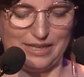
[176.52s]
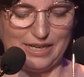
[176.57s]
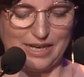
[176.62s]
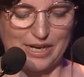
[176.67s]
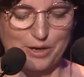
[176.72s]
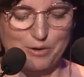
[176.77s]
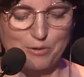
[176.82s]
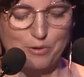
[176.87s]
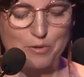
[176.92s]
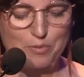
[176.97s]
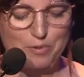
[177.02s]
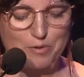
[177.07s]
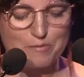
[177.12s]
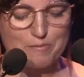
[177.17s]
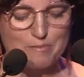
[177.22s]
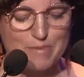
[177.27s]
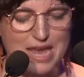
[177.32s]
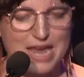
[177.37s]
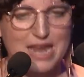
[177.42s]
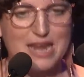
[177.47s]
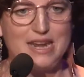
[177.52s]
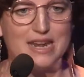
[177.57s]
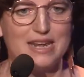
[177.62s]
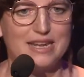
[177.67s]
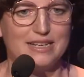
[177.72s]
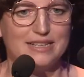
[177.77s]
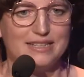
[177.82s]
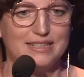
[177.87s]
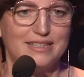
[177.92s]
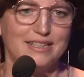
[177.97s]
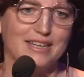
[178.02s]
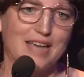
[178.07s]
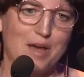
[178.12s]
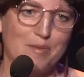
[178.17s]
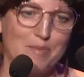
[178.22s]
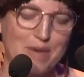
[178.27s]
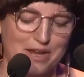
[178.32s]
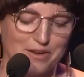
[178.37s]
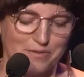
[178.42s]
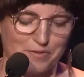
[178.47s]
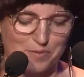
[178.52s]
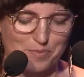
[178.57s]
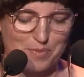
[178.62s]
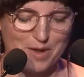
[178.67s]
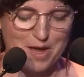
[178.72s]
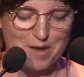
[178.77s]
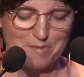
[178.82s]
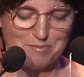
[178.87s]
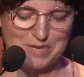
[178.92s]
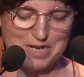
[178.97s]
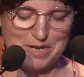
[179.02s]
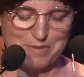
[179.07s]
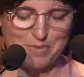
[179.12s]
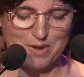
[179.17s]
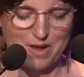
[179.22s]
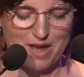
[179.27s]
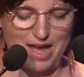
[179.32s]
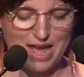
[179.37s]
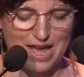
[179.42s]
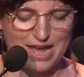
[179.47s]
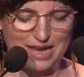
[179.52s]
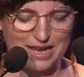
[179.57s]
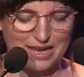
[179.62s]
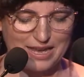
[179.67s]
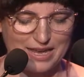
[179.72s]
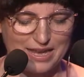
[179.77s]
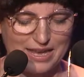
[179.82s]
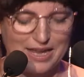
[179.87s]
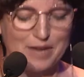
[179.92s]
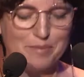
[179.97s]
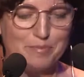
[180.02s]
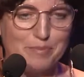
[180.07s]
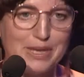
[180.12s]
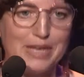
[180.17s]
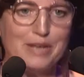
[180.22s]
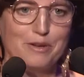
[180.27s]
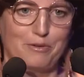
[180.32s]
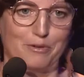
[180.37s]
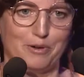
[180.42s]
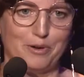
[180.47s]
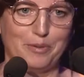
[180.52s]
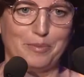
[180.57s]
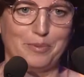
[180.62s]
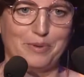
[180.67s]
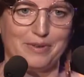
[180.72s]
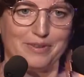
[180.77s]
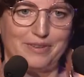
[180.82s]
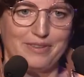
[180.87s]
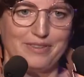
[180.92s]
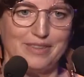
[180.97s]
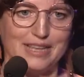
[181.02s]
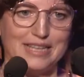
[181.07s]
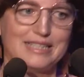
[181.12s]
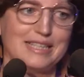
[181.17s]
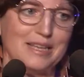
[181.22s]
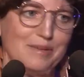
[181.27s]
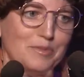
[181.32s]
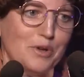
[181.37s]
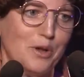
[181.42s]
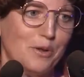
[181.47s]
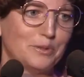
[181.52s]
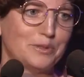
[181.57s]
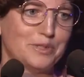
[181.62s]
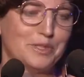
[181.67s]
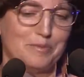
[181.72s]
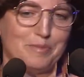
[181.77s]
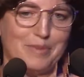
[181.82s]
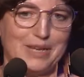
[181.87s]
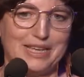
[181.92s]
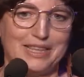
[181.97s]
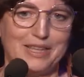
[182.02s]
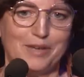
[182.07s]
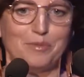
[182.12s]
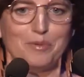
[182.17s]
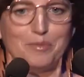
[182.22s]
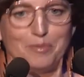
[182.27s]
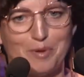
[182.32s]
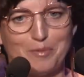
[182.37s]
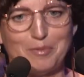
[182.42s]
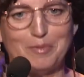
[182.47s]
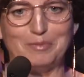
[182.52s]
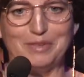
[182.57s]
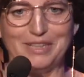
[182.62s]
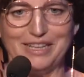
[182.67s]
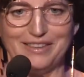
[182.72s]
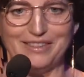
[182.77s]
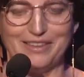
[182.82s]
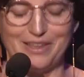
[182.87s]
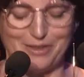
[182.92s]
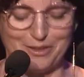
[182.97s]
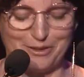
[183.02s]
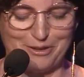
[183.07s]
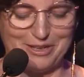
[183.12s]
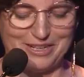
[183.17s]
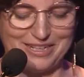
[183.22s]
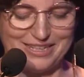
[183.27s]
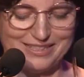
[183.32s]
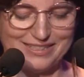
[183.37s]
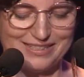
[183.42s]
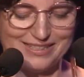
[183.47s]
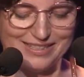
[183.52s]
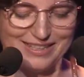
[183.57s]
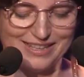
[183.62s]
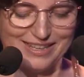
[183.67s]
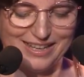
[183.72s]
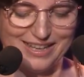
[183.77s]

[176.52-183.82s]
A group of men had come out of the pub nearby, a big group. They seemed old to me, they were probably in their 30s.